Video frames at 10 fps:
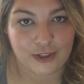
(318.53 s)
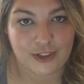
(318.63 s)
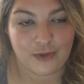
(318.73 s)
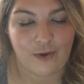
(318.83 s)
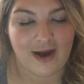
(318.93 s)

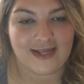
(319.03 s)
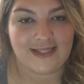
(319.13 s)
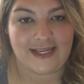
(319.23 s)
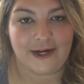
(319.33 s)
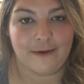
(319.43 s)
to the
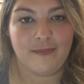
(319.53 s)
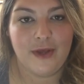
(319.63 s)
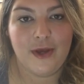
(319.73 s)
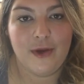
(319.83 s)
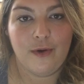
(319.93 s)
wise here.
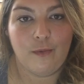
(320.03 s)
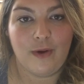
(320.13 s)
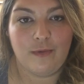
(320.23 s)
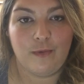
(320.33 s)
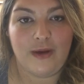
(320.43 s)

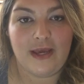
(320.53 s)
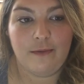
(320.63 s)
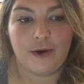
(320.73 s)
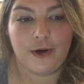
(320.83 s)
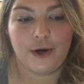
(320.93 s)
When we
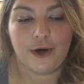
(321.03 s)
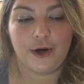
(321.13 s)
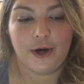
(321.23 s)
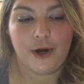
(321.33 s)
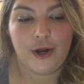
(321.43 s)

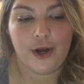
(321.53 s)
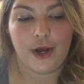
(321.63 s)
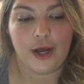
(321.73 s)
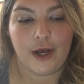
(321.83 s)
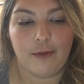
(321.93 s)
were
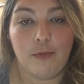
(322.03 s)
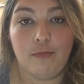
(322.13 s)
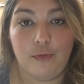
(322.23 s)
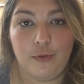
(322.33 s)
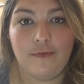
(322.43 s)

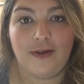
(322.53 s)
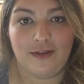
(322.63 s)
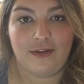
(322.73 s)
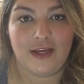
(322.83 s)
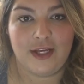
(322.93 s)

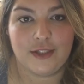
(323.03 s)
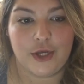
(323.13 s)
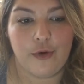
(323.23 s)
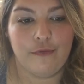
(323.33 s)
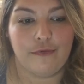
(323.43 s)
moving things
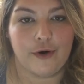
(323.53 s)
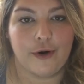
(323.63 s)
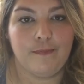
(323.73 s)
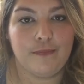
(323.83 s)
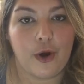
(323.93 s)

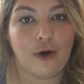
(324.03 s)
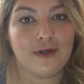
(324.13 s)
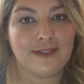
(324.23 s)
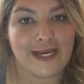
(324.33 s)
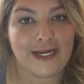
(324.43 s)
over,
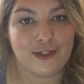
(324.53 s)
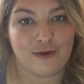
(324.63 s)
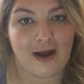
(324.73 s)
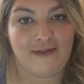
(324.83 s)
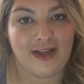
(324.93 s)
our data
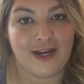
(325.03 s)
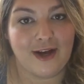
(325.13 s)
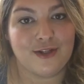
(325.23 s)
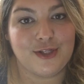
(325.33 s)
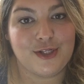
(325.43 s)
drive had
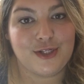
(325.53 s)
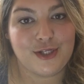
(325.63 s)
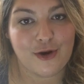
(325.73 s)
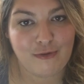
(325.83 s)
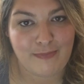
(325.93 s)
gotten
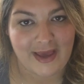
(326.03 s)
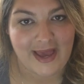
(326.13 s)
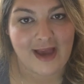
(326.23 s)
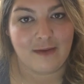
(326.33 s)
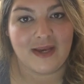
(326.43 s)
so
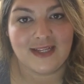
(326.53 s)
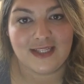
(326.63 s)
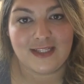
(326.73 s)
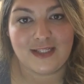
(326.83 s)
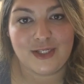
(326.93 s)
big
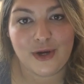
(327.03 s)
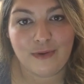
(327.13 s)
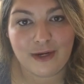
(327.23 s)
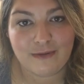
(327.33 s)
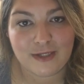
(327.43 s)
because it's
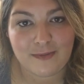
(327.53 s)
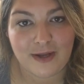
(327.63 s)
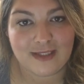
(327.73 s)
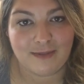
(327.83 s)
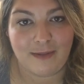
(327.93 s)
so
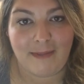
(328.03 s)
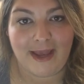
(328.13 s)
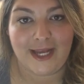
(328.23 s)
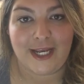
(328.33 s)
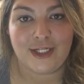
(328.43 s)
irresponsibly
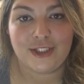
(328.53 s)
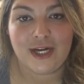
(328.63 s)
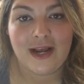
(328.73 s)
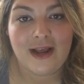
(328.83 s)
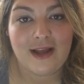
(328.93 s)

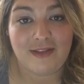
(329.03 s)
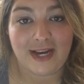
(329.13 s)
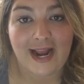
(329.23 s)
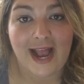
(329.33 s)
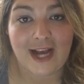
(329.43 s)
managed
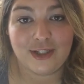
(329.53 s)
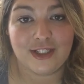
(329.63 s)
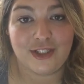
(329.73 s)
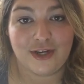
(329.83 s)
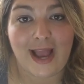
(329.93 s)
that it
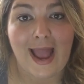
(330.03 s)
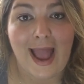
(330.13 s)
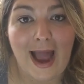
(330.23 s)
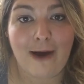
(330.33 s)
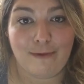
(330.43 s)
actually took
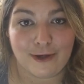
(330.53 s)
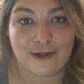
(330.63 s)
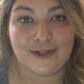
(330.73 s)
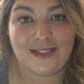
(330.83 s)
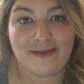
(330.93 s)

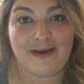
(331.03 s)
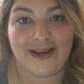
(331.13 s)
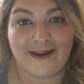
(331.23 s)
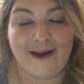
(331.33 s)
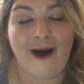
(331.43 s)
hours to
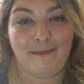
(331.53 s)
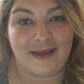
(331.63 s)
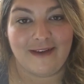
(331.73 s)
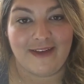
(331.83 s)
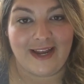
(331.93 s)
make a
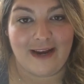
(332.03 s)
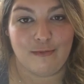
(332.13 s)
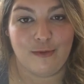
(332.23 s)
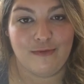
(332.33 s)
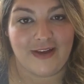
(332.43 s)
copy of it
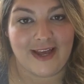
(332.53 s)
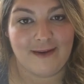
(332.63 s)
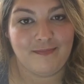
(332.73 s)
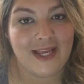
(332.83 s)
and move it.